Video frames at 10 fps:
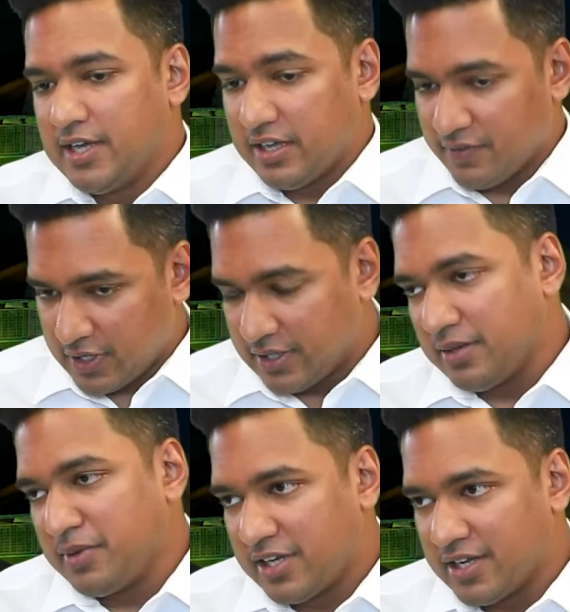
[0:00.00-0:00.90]
even in the
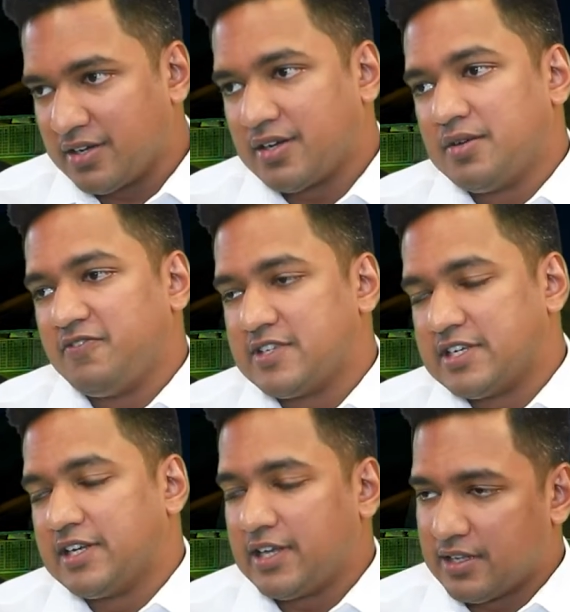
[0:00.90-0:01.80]
immediate
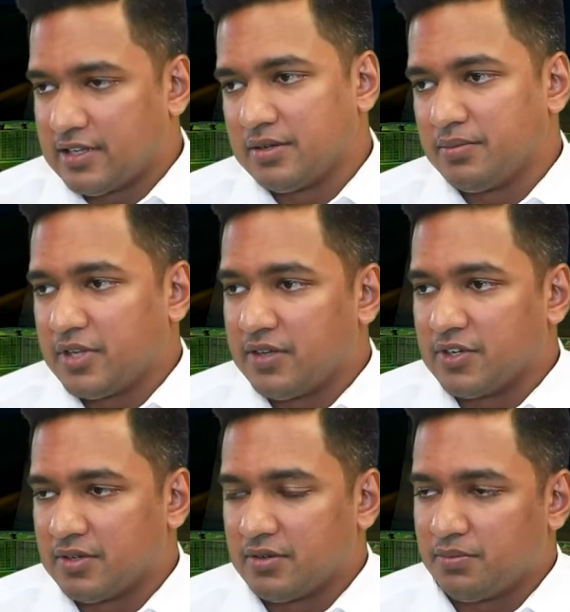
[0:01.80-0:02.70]
vicinity and then
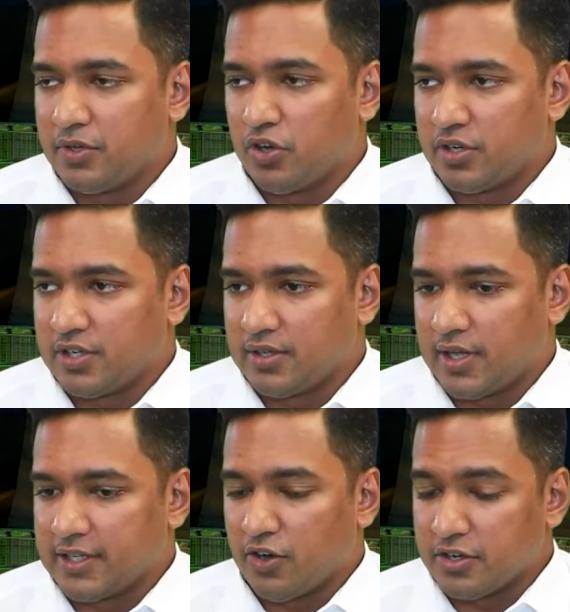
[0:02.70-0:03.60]
even beyond in the
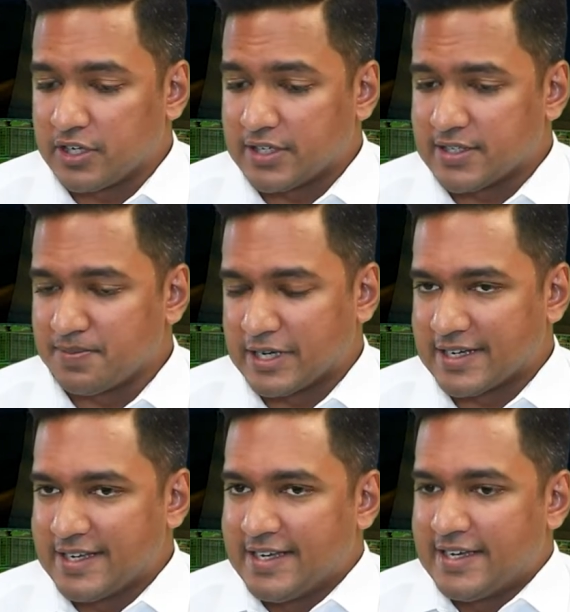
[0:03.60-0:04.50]
other continents. But